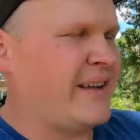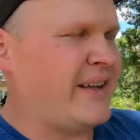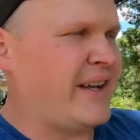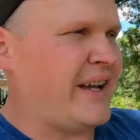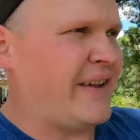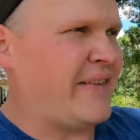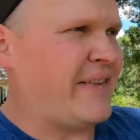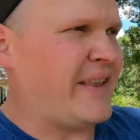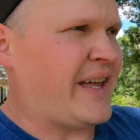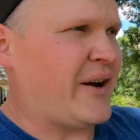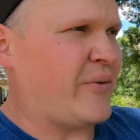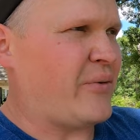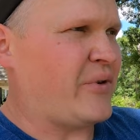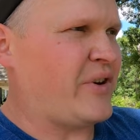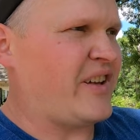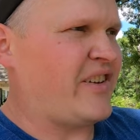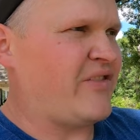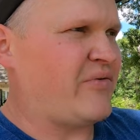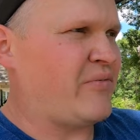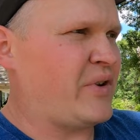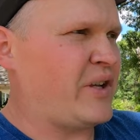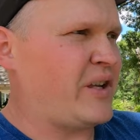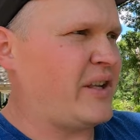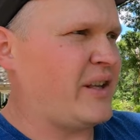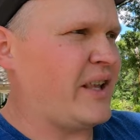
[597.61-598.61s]
and that will
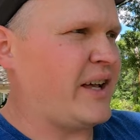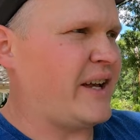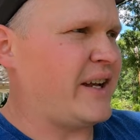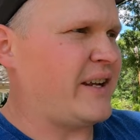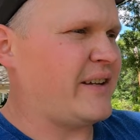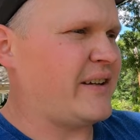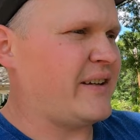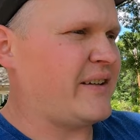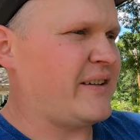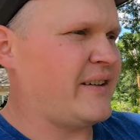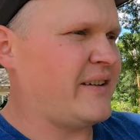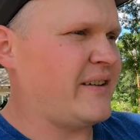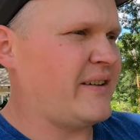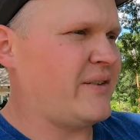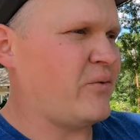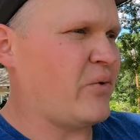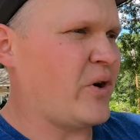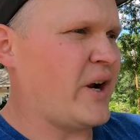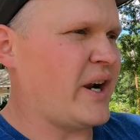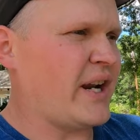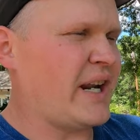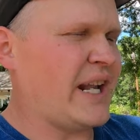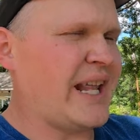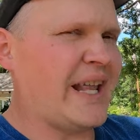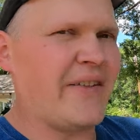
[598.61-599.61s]
give me like where
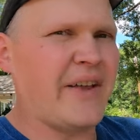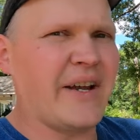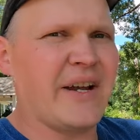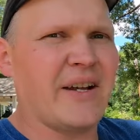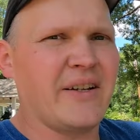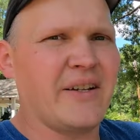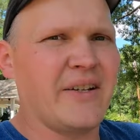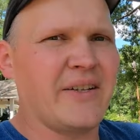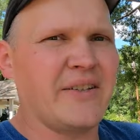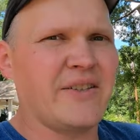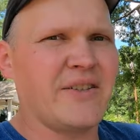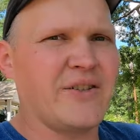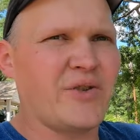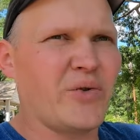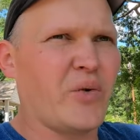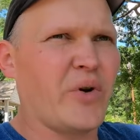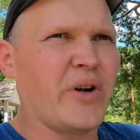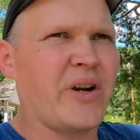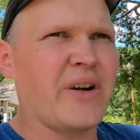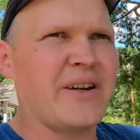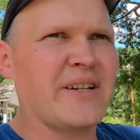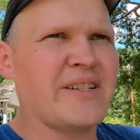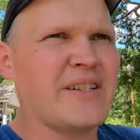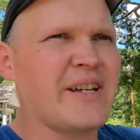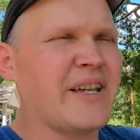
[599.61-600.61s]
I can have like a good
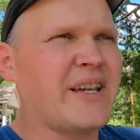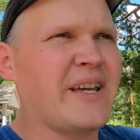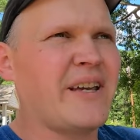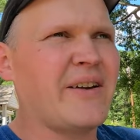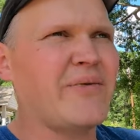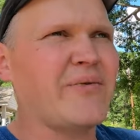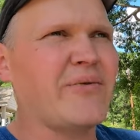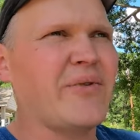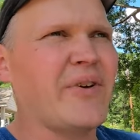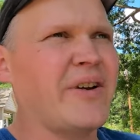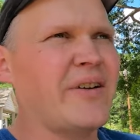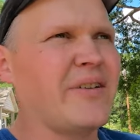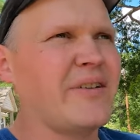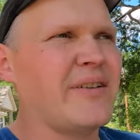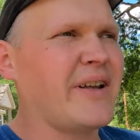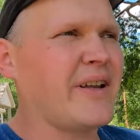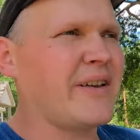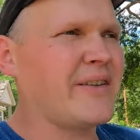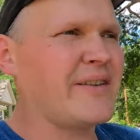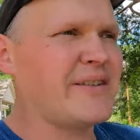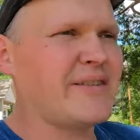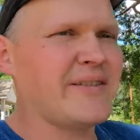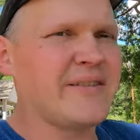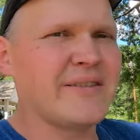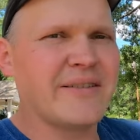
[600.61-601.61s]
square, because I can't run like
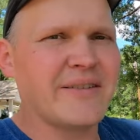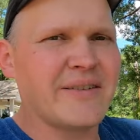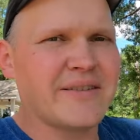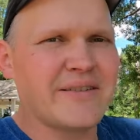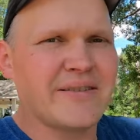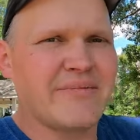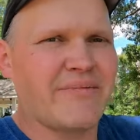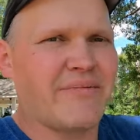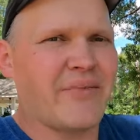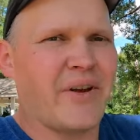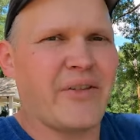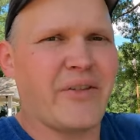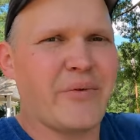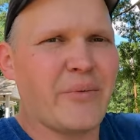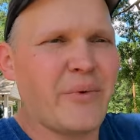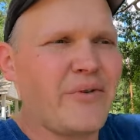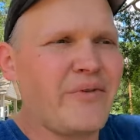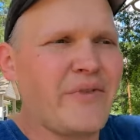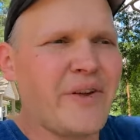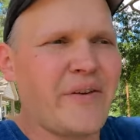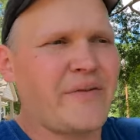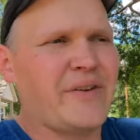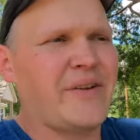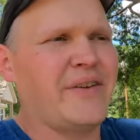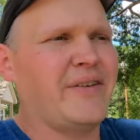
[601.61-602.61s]
this is a
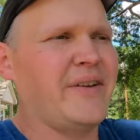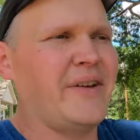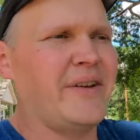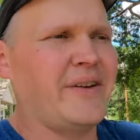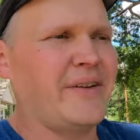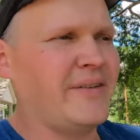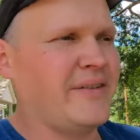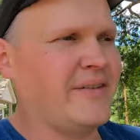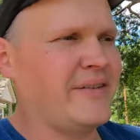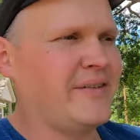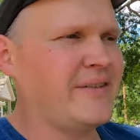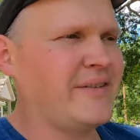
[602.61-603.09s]
350Z,